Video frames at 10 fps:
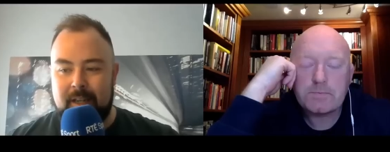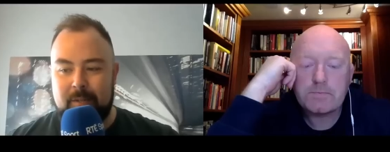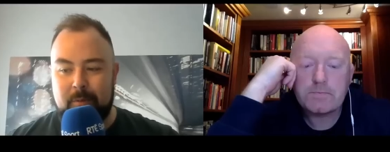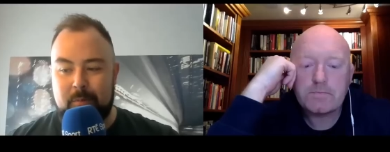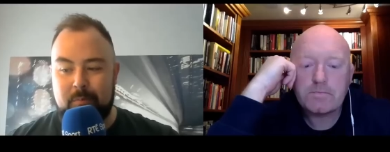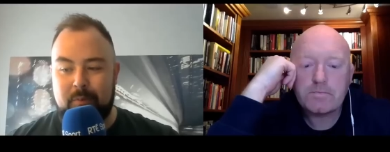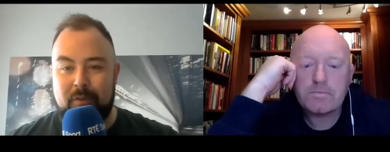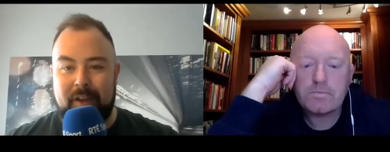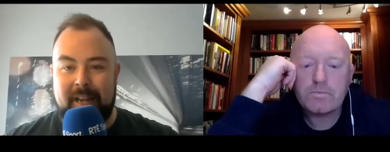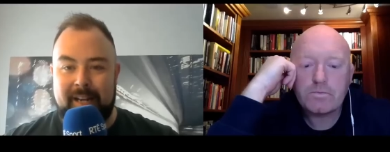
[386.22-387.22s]
Speaker 1: I suppose
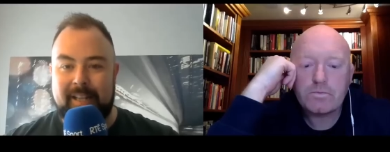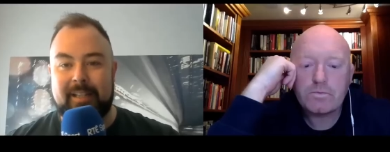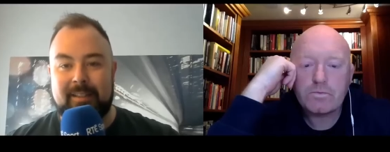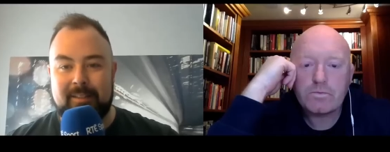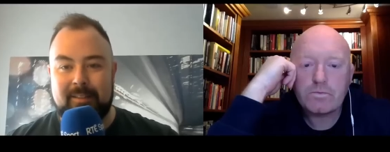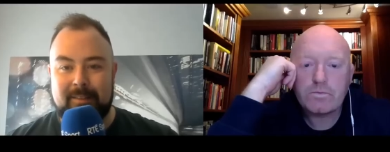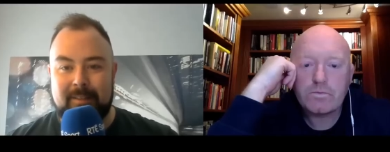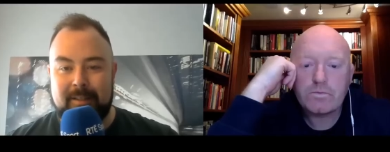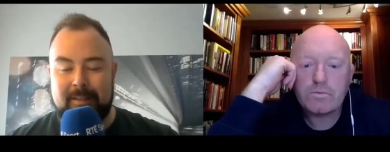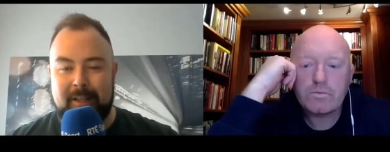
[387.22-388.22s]
prevailing.
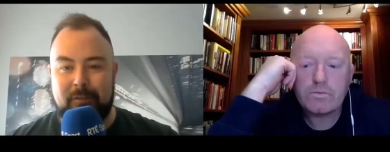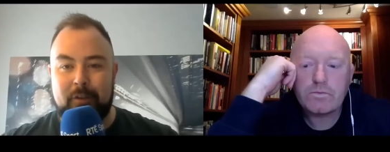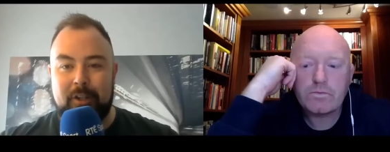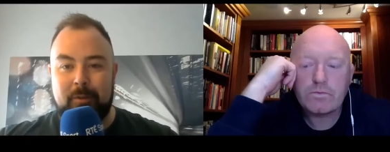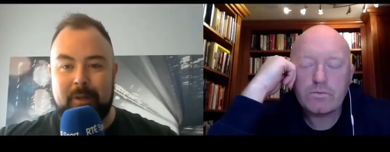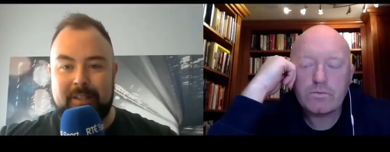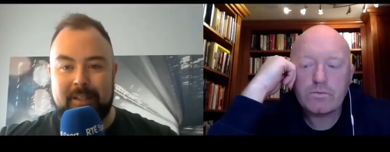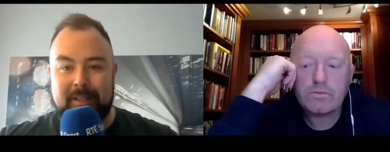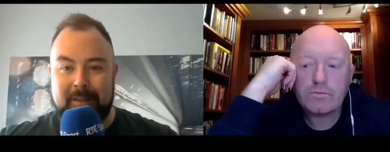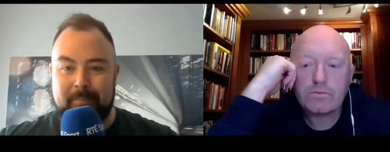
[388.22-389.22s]
It's funny the way
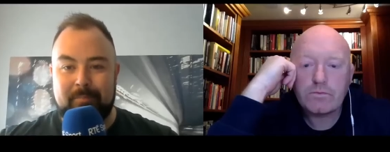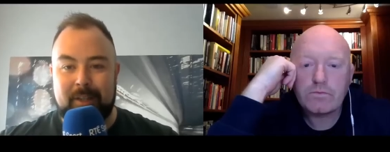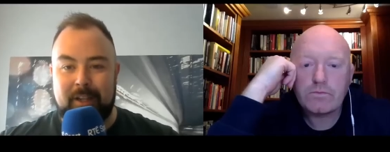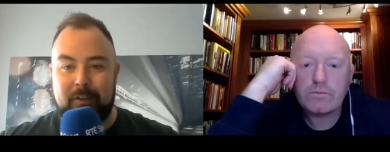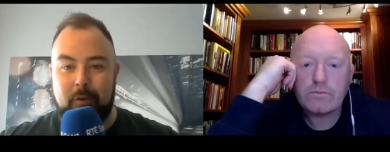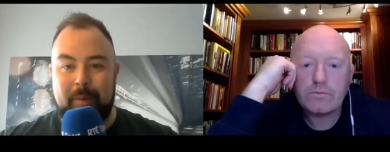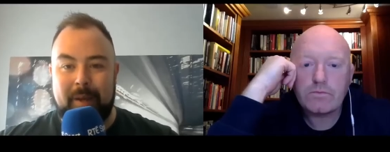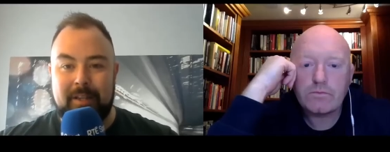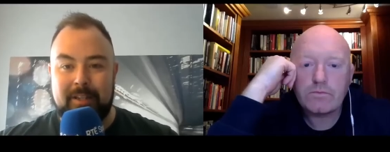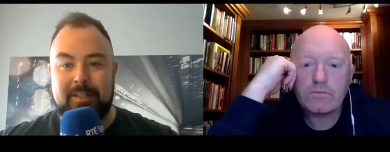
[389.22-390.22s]
the the kind of
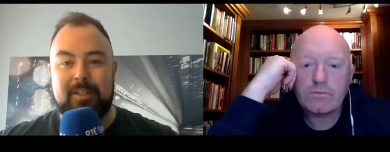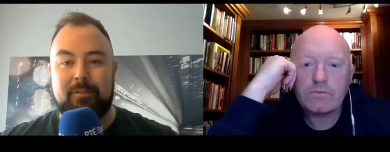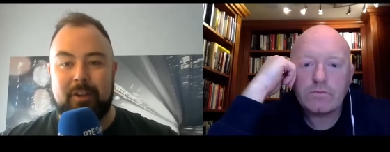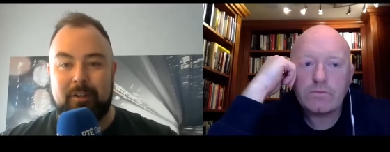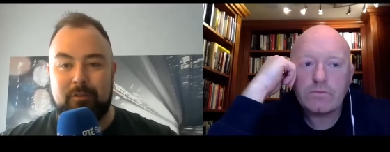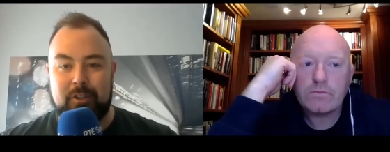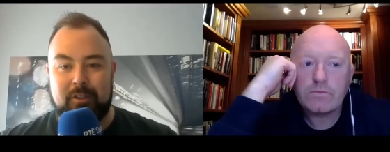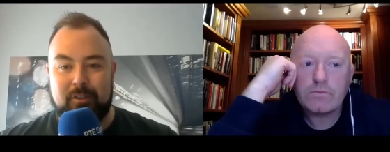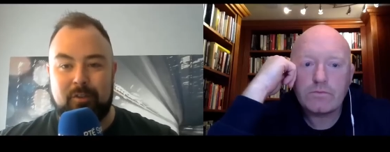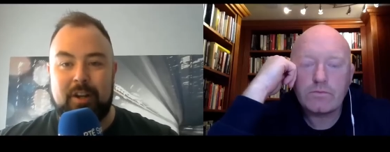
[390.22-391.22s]
opinions have kind of
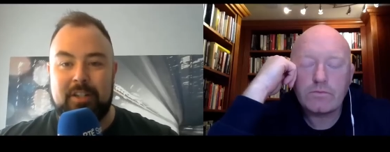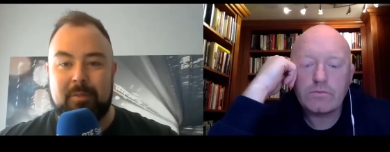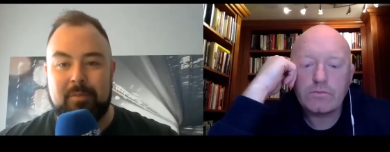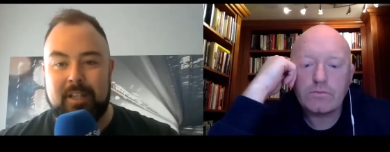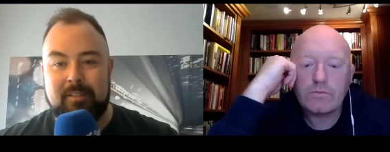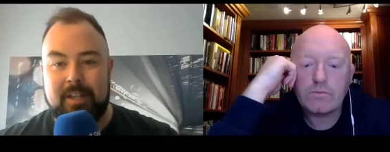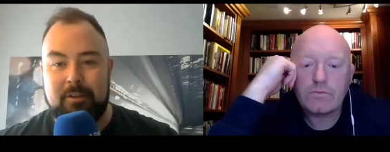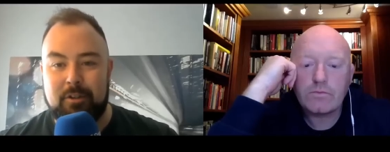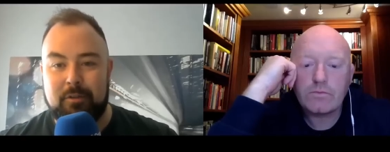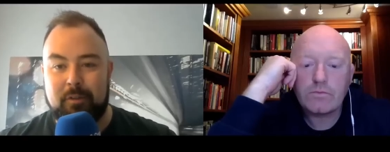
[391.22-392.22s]
just threaded themselves
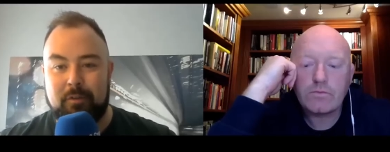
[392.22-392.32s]
out over